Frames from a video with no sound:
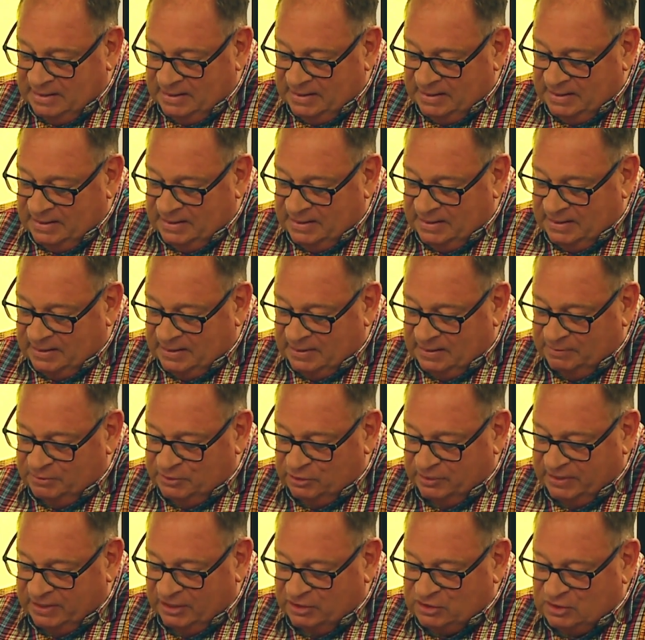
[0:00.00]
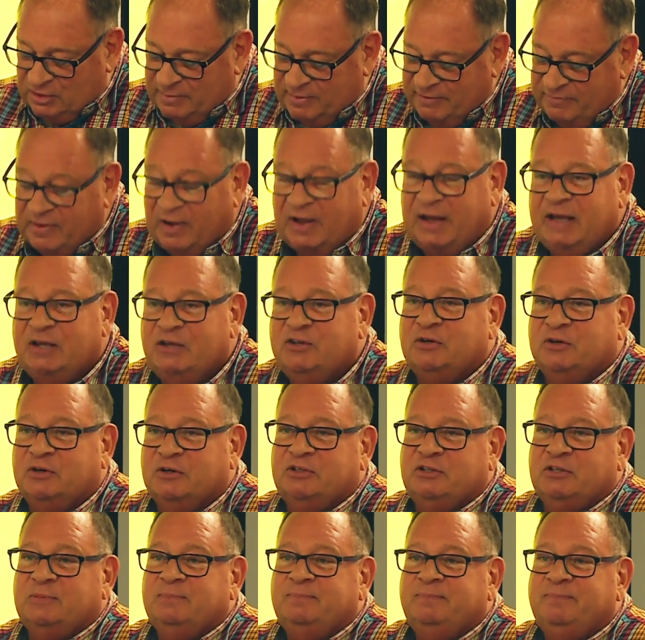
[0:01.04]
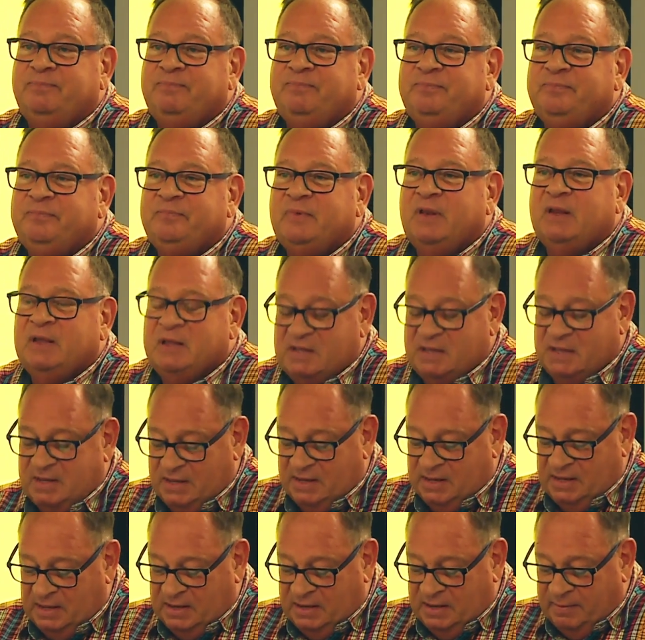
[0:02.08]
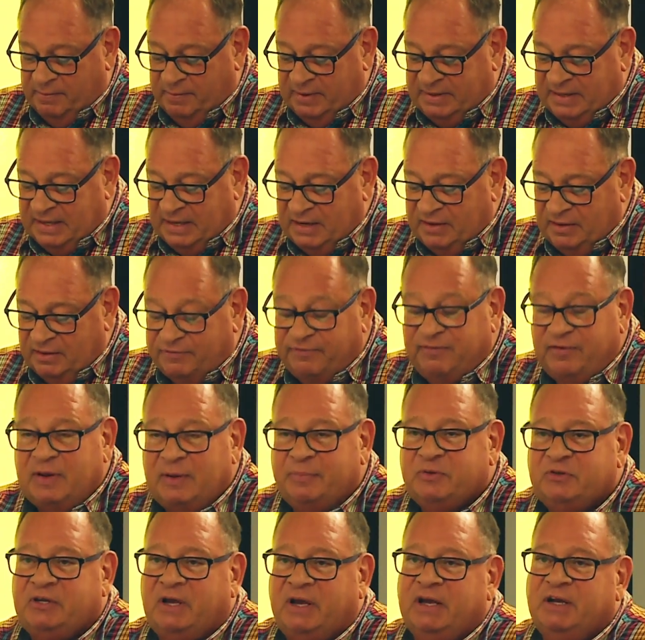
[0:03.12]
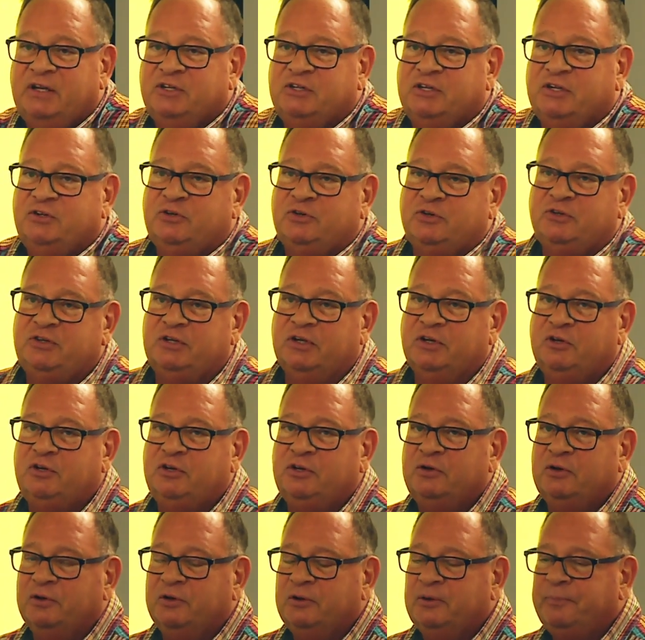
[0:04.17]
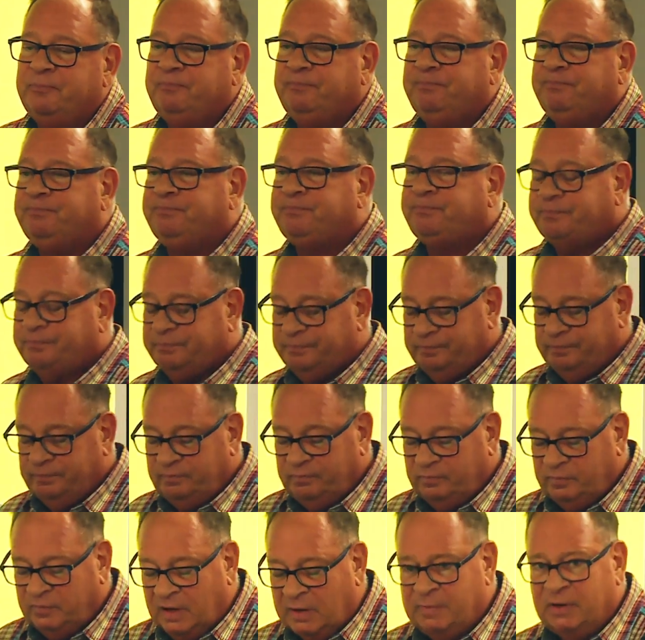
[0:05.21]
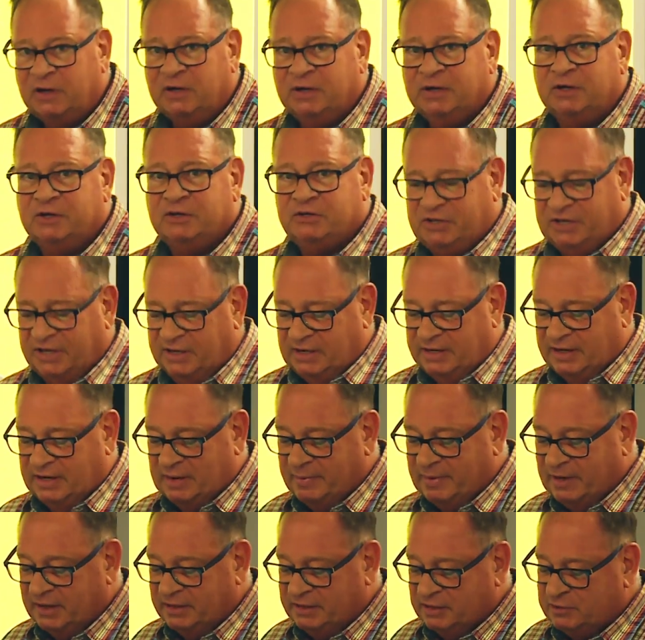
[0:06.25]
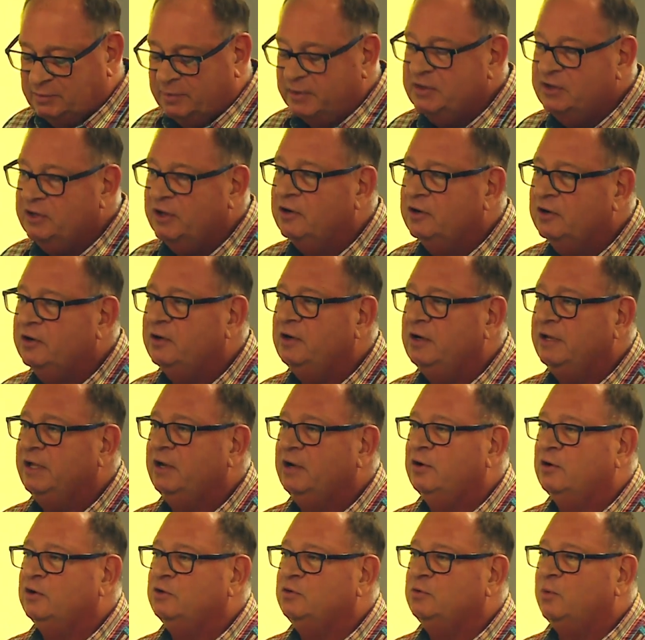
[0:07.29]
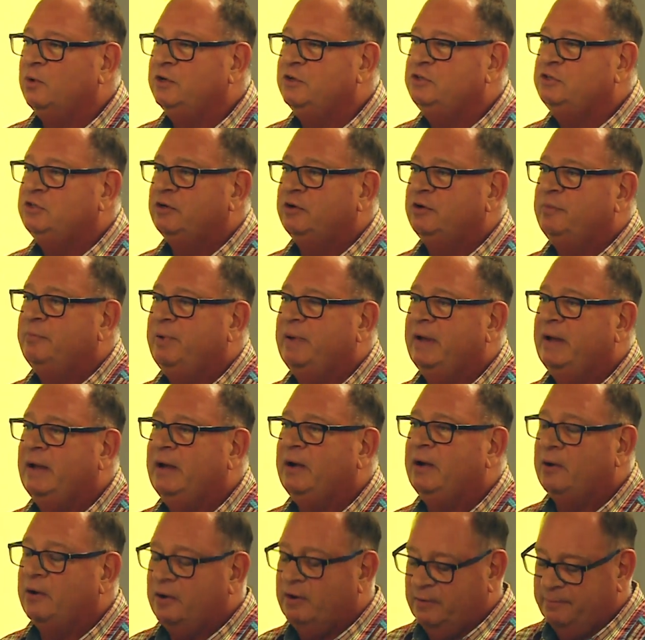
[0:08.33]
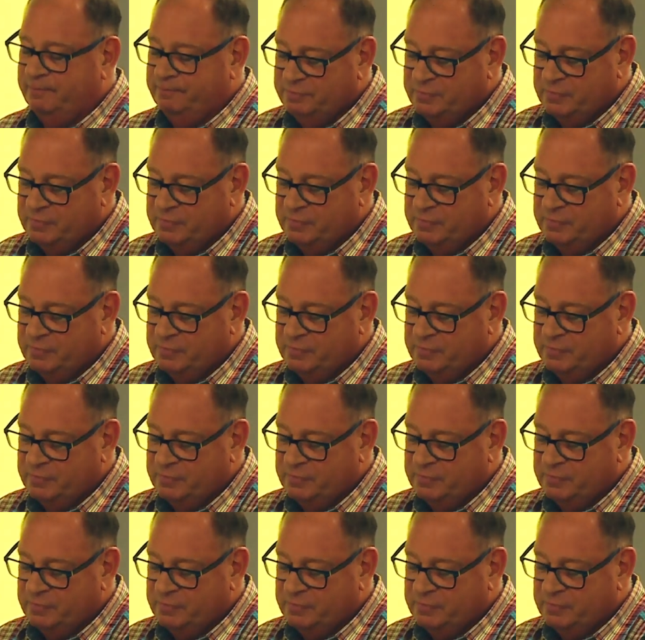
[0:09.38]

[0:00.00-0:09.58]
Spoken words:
So get some advisors. But then the flip side is interesting too. I'm not going to say a lot about this, but younger leaders, once you're in power,